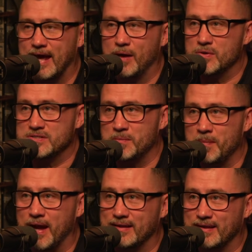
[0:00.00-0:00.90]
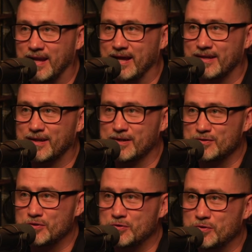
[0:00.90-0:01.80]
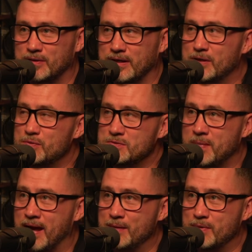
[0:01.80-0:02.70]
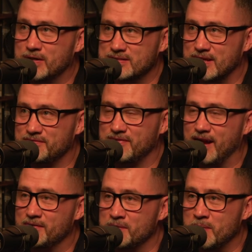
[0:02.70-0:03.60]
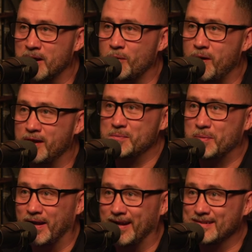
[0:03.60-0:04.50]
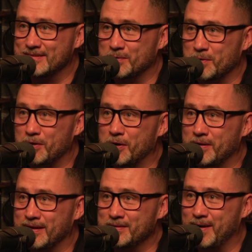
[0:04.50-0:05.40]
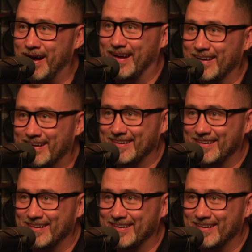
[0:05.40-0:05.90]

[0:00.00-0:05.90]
wasn't mad that I had cut school. He was mad because they found the marijuana plants that were growing in the back.